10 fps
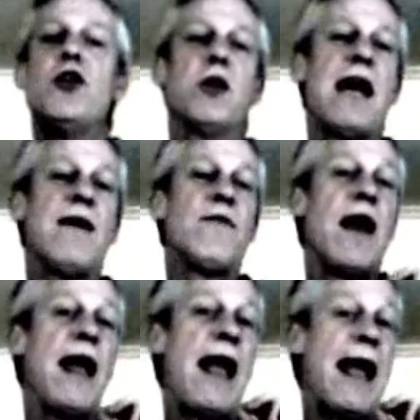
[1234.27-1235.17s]
you'll have
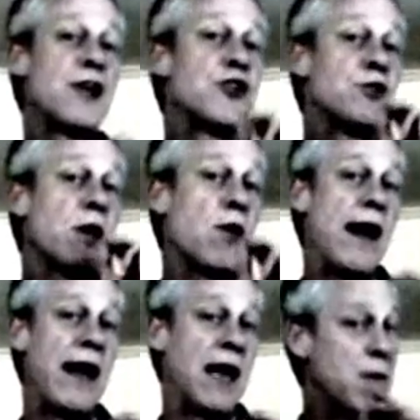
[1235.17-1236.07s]
extra
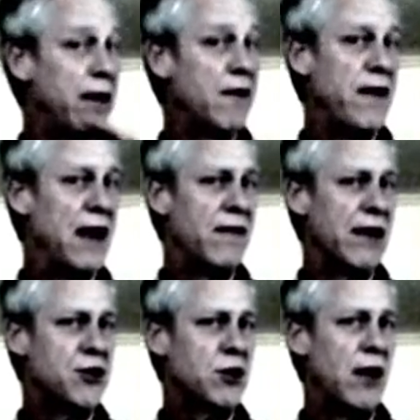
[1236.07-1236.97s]
credit. I'm a big fan of
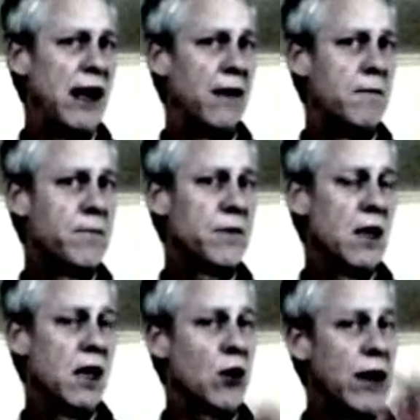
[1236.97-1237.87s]
extra credit.
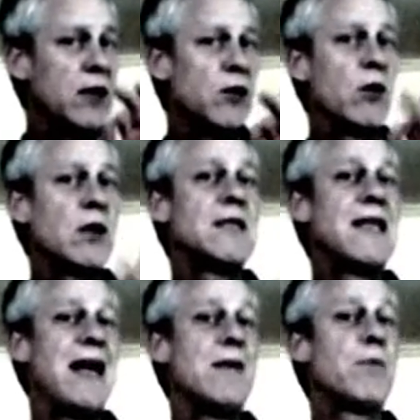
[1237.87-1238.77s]
A grand total of
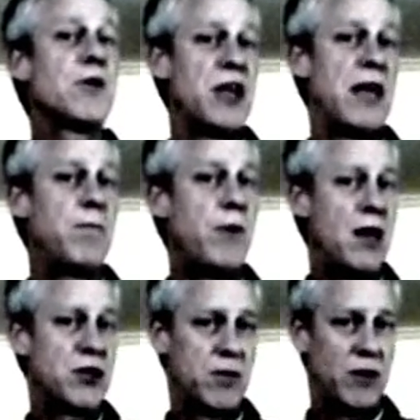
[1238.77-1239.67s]
10%
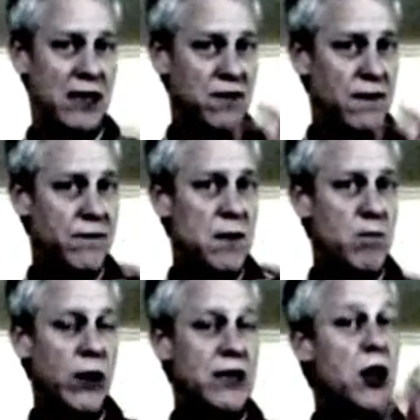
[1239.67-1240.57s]
possible. That's
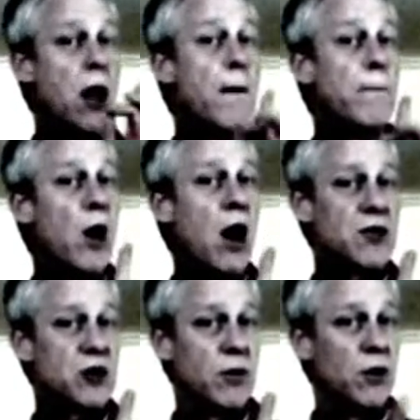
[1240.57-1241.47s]
50 points
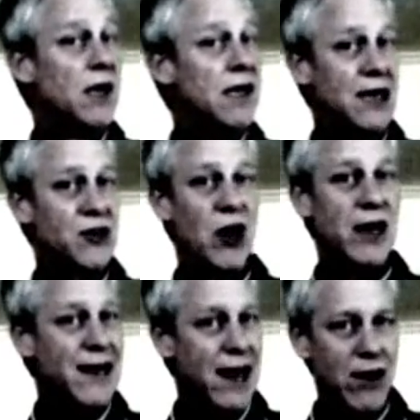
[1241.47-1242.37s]
possible. That's
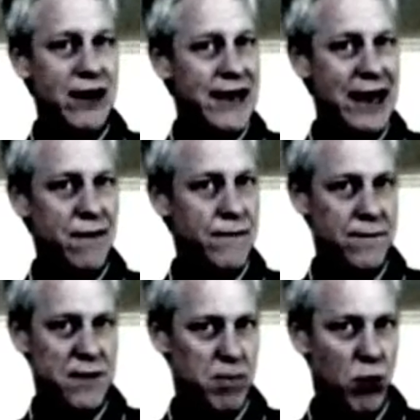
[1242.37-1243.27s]
not guaranteed
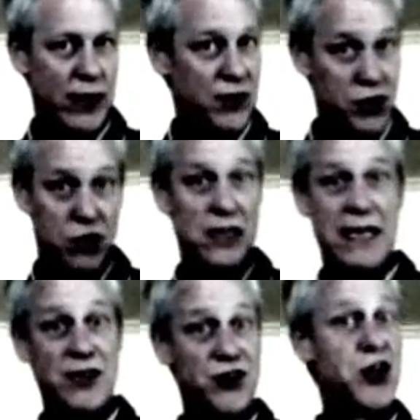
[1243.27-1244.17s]
50 points. You could
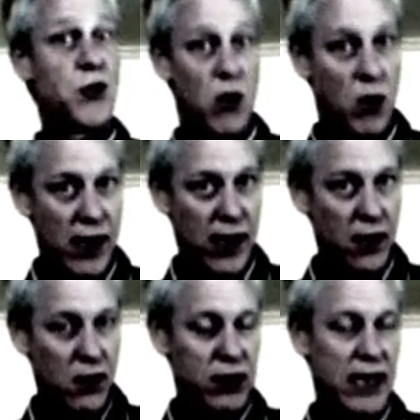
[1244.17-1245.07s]
get a 0 on
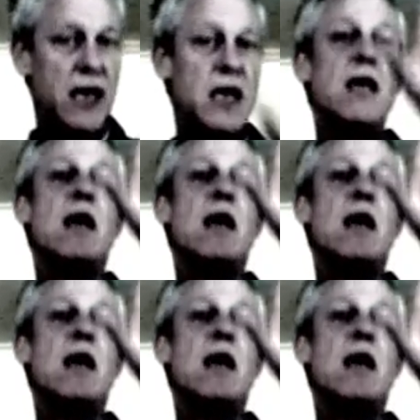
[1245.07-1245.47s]
it. Okay,